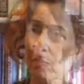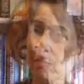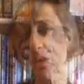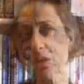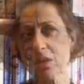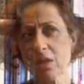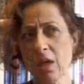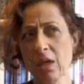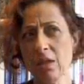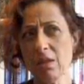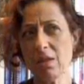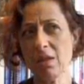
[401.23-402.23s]

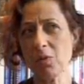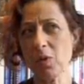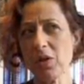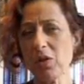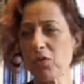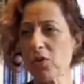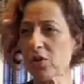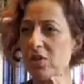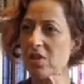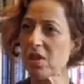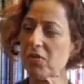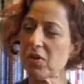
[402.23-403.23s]
Because when you've got
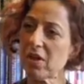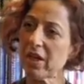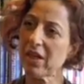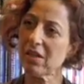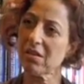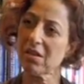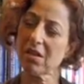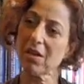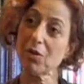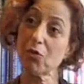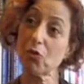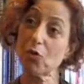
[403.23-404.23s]
7 and 8 and
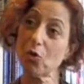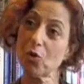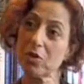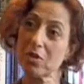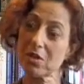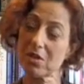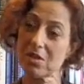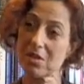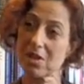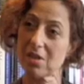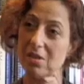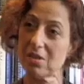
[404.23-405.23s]
9 floors
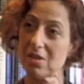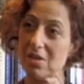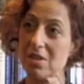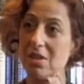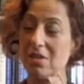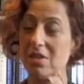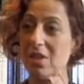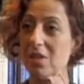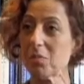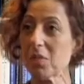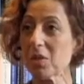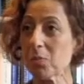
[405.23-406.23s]
constructed in
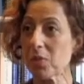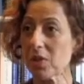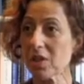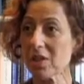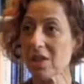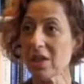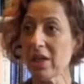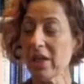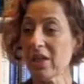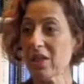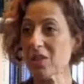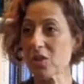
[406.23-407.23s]
sun-dried mud brick,
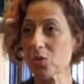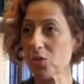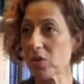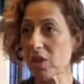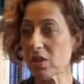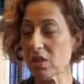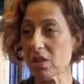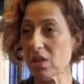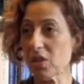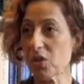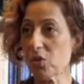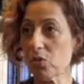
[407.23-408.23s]
it's already a
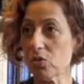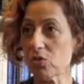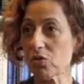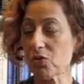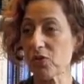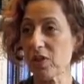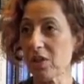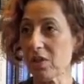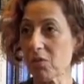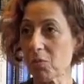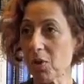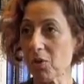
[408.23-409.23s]
huge
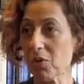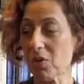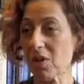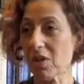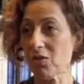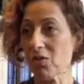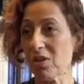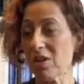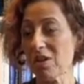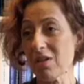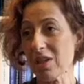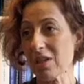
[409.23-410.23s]
feat, both
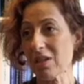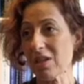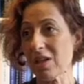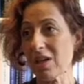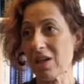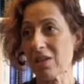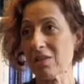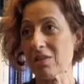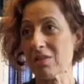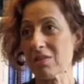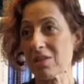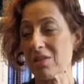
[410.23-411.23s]
engineeringly and
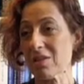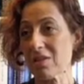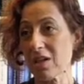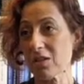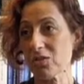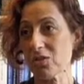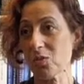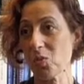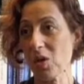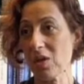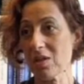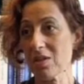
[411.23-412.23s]

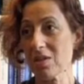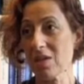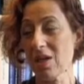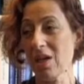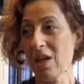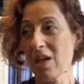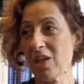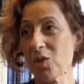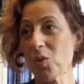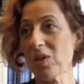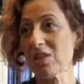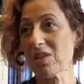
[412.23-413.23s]
construction-wise. And
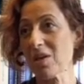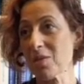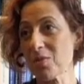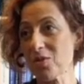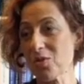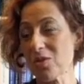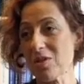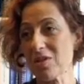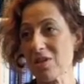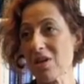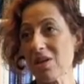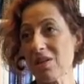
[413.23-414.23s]
when it comes to
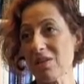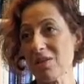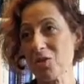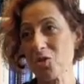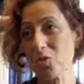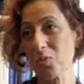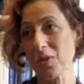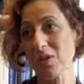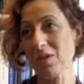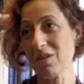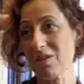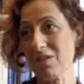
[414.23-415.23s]
design, it's
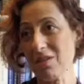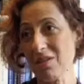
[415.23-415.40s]
superior.